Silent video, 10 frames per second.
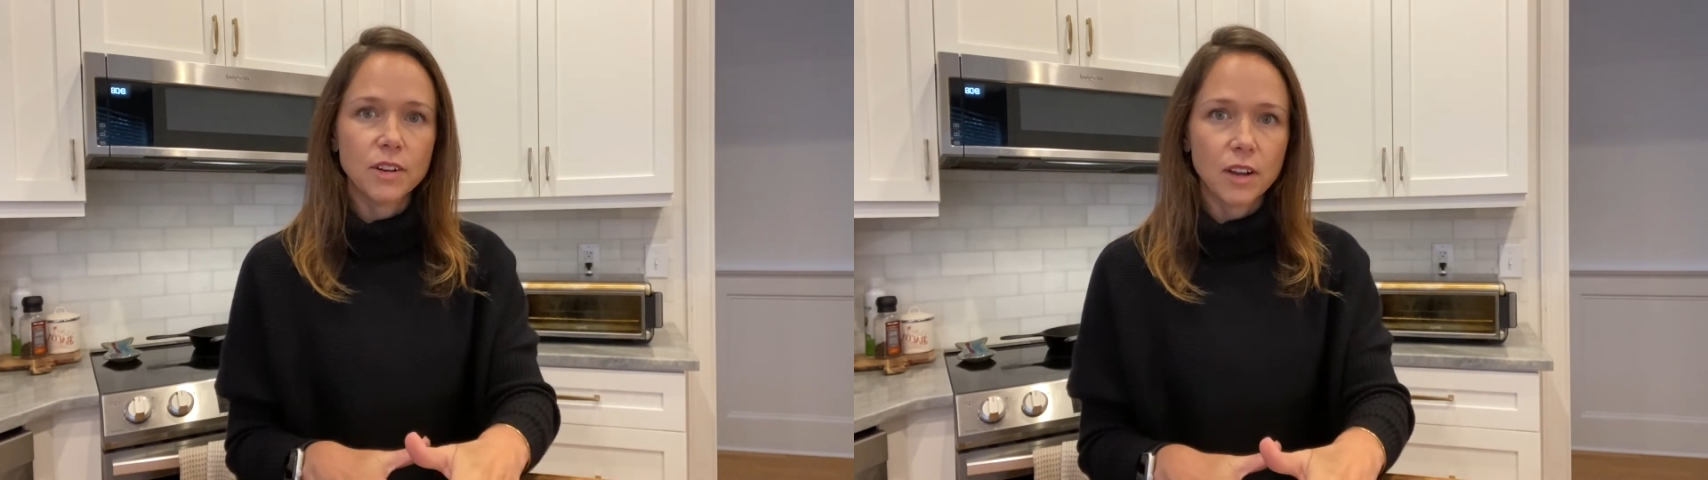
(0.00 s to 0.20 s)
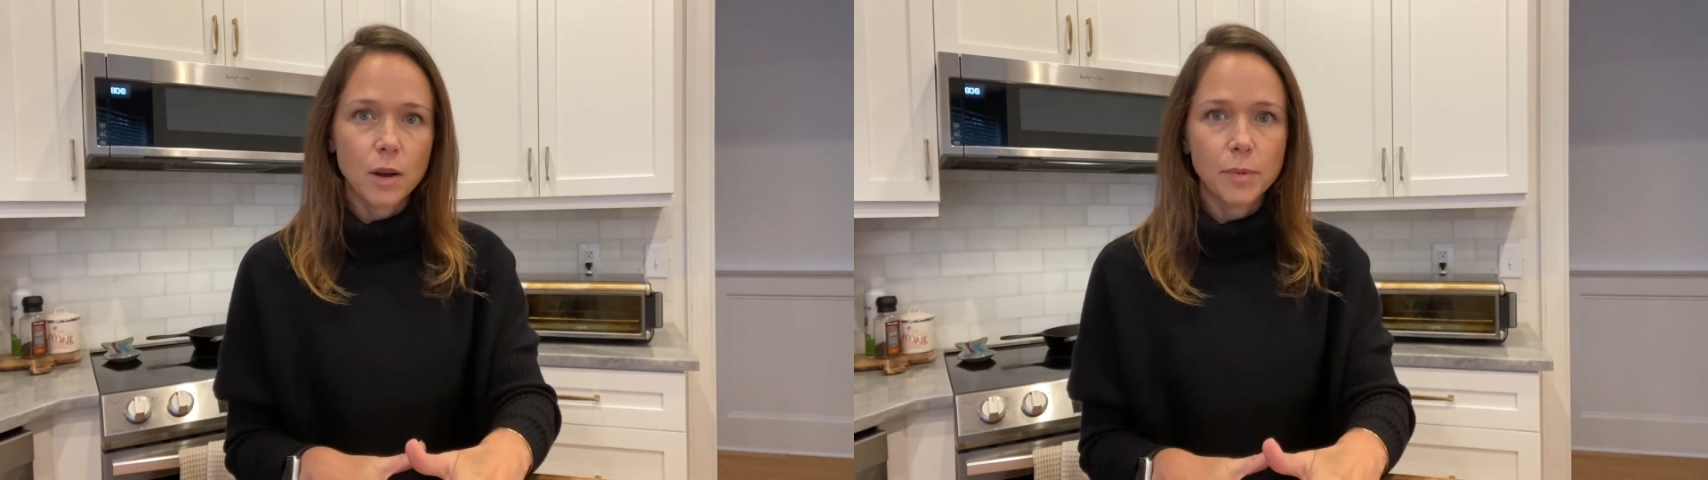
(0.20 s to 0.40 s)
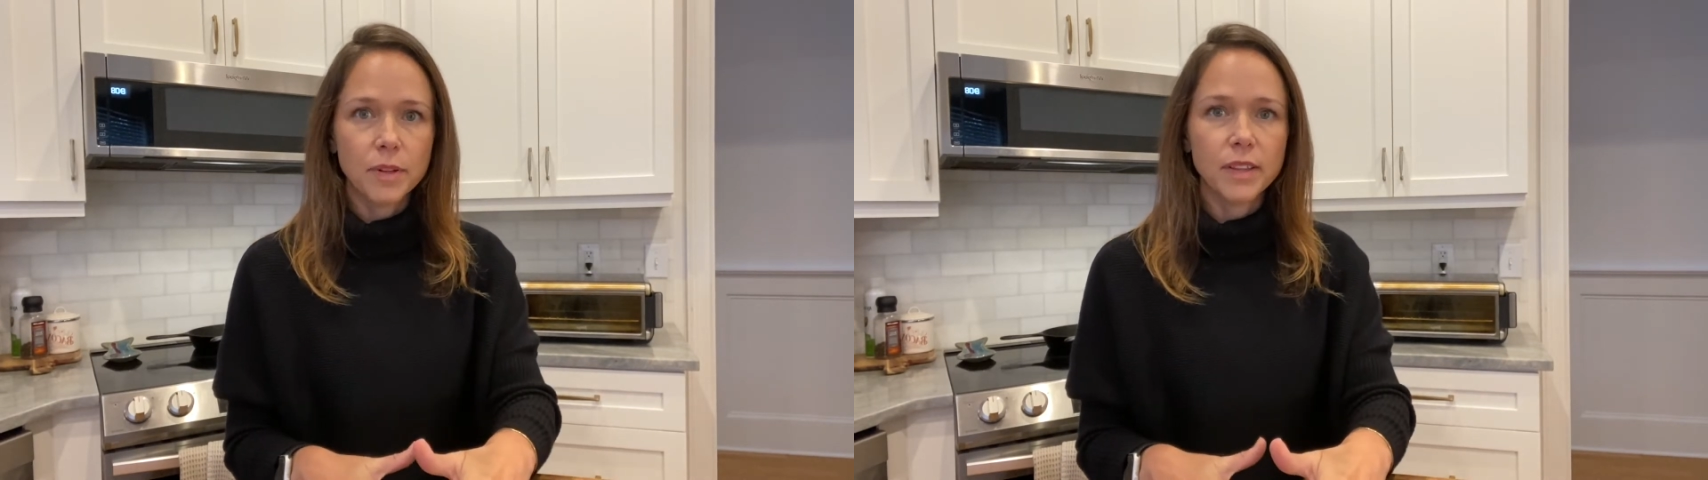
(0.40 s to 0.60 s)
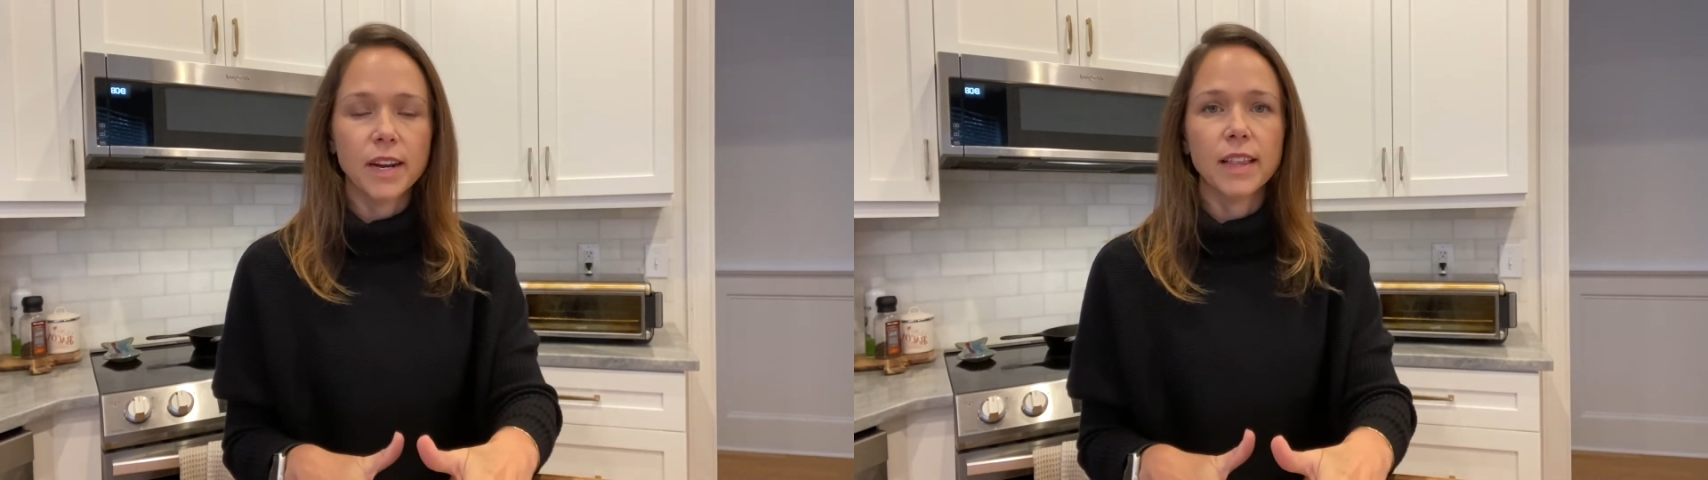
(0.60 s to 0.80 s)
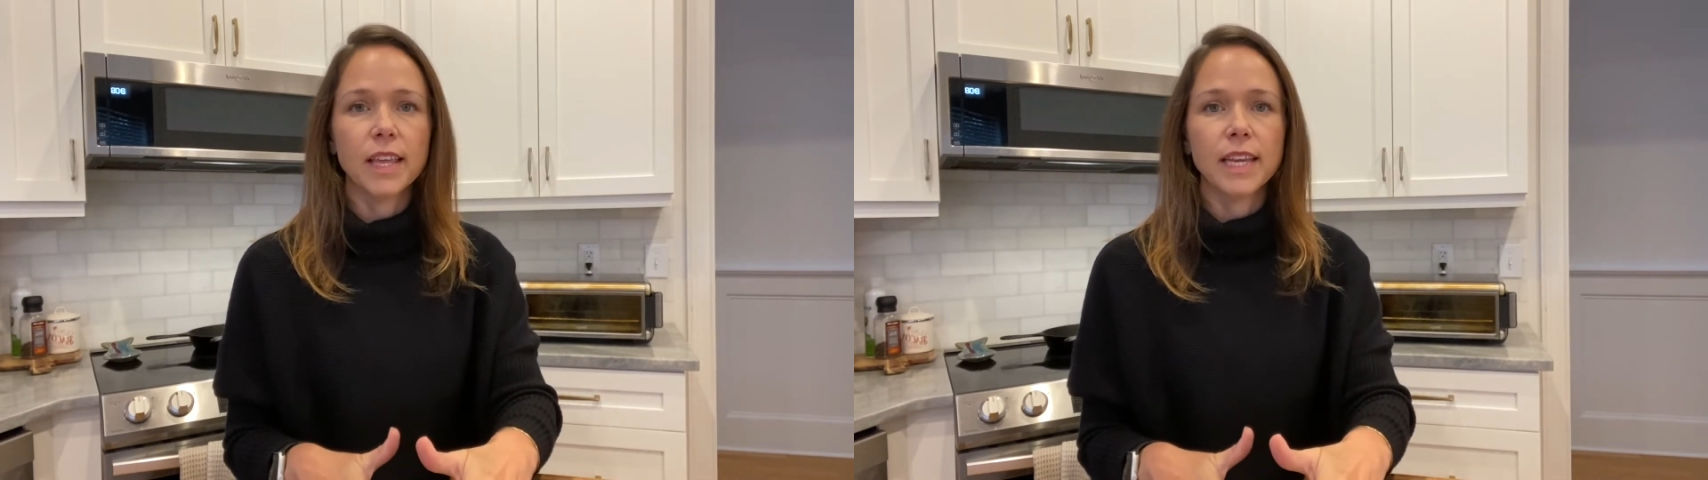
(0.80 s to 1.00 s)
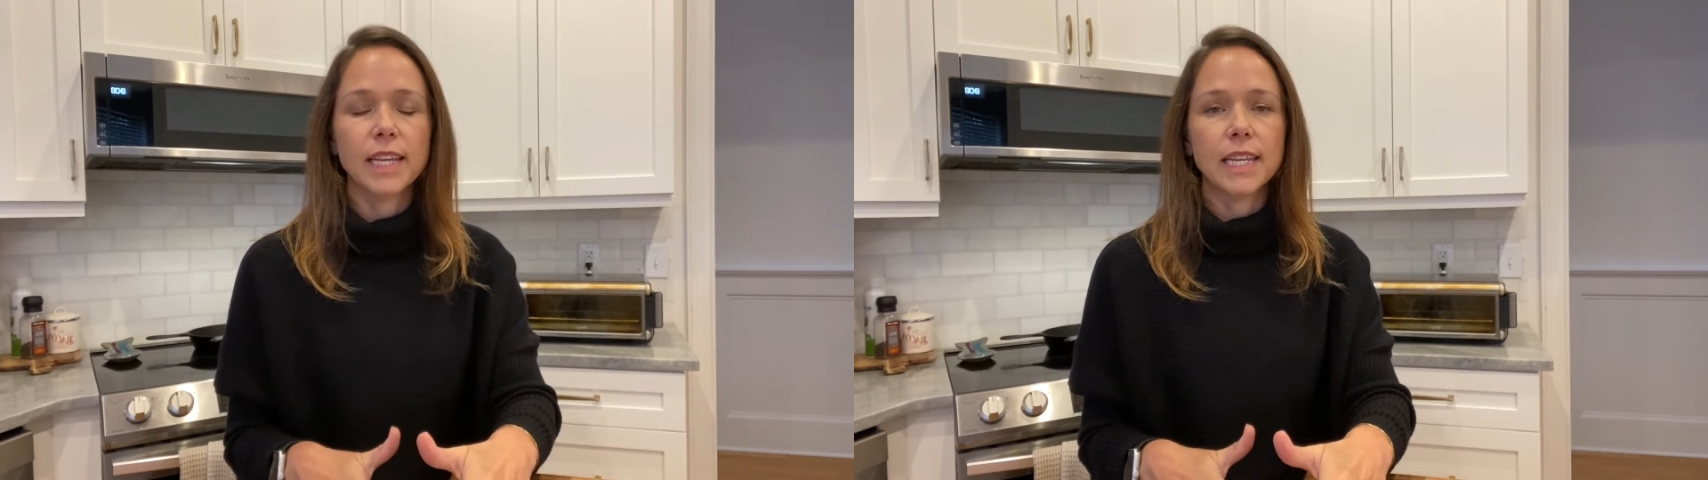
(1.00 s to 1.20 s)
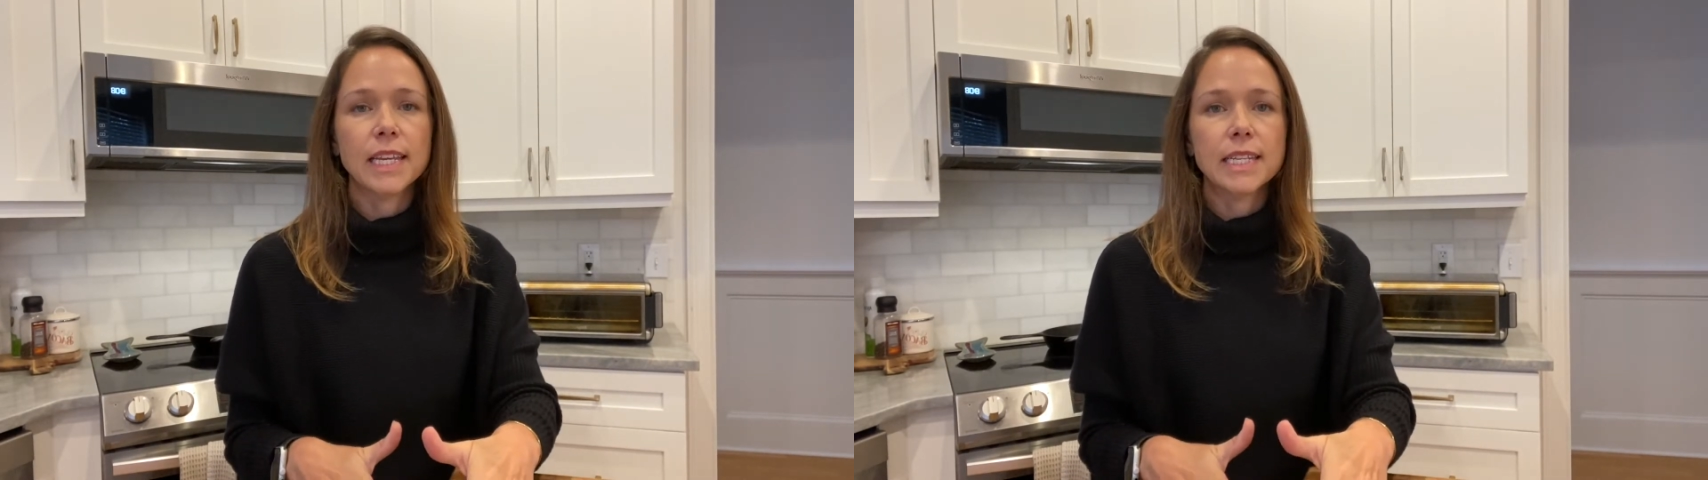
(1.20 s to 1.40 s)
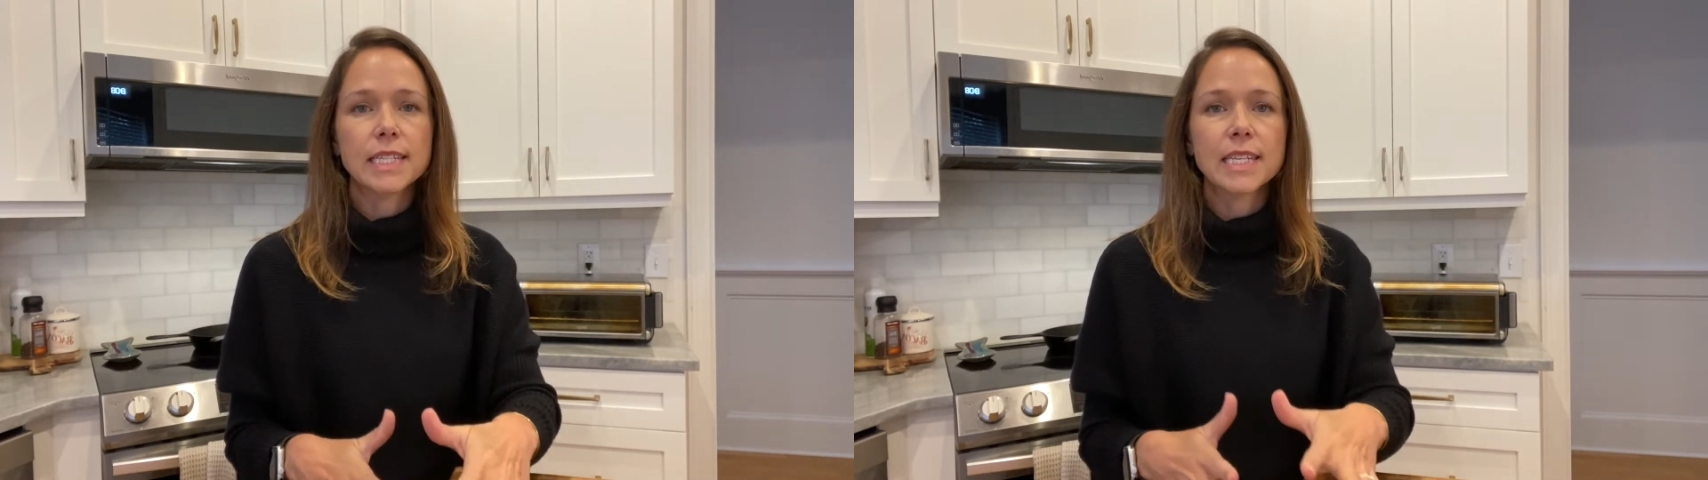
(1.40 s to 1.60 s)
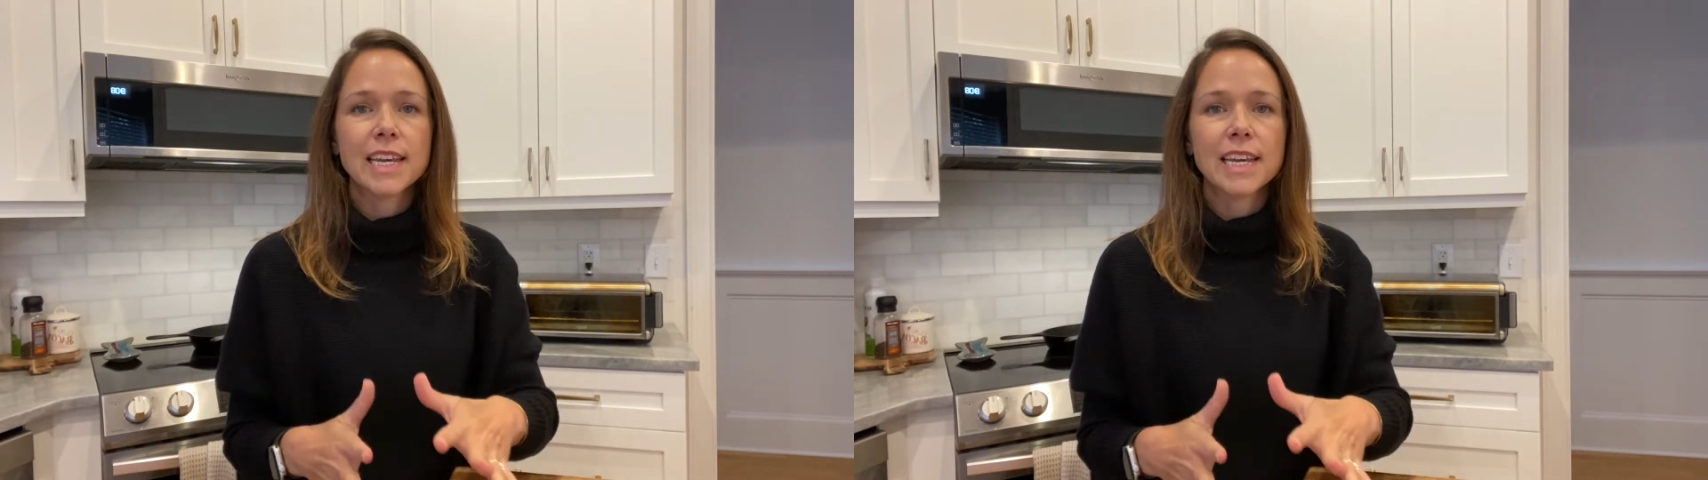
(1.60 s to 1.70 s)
a couple that I like and eat.